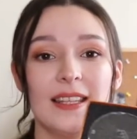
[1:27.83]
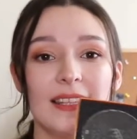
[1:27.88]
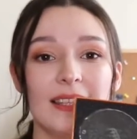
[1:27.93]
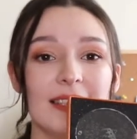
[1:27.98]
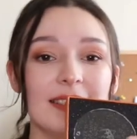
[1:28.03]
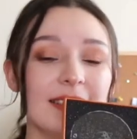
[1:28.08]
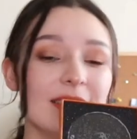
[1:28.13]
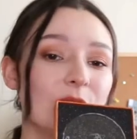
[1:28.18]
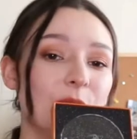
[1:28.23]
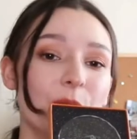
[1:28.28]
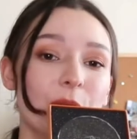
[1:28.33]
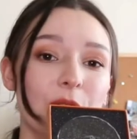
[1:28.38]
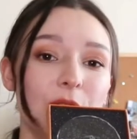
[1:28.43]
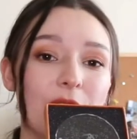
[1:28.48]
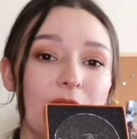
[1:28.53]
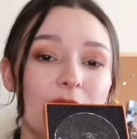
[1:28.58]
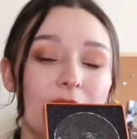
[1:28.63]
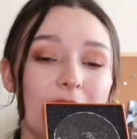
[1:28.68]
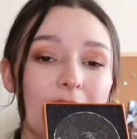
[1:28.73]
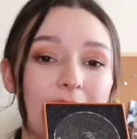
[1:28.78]
this is one
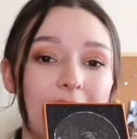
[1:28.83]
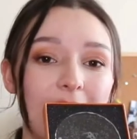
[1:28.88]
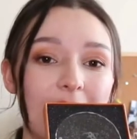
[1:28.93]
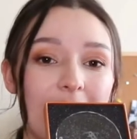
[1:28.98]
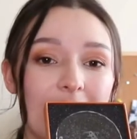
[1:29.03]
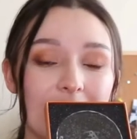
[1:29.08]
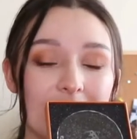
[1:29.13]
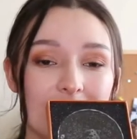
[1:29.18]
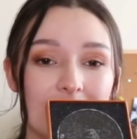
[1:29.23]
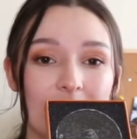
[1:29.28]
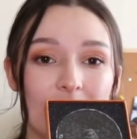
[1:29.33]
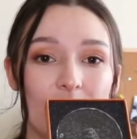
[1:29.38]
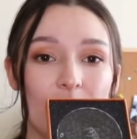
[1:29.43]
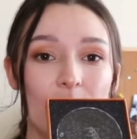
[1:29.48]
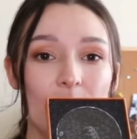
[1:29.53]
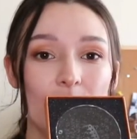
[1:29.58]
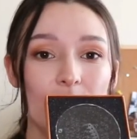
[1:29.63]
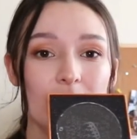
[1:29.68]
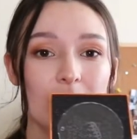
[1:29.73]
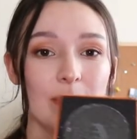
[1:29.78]
of their glass
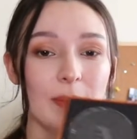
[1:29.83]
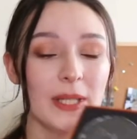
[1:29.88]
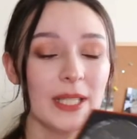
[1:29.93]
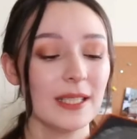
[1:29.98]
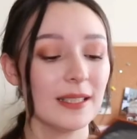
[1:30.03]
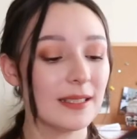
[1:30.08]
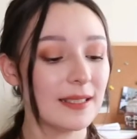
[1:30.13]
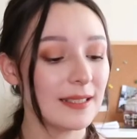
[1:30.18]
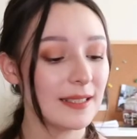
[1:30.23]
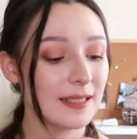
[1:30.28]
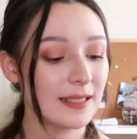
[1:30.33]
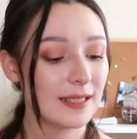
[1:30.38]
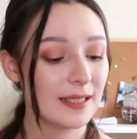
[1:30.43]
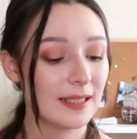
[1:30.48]
ornaments.